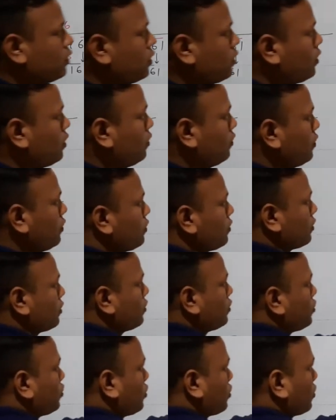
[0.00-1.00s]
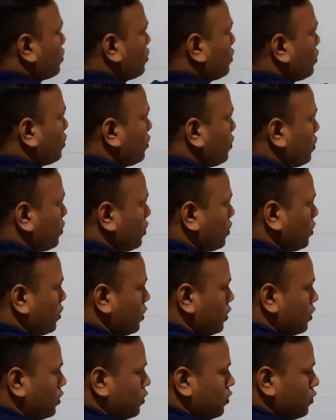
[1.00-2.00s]
if you search here, in
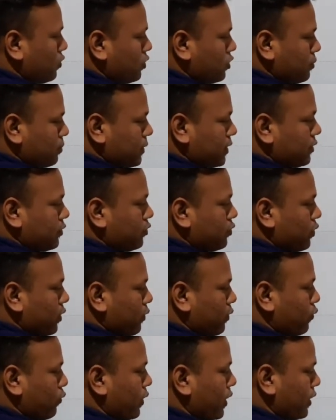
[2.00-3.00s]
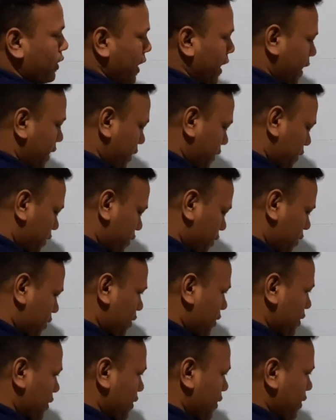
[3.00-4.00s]
the units place you have 1 either
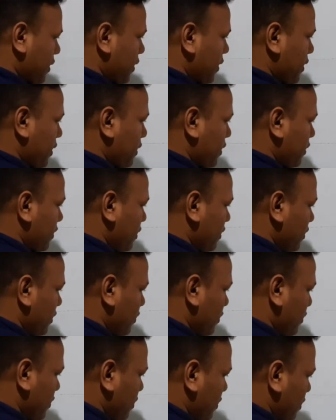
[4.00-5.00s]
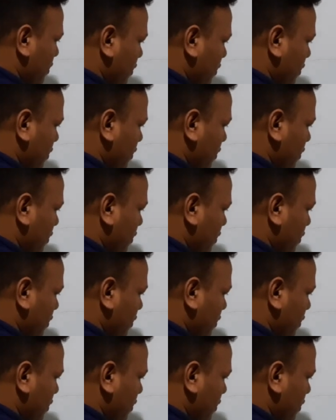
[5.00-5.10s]
in this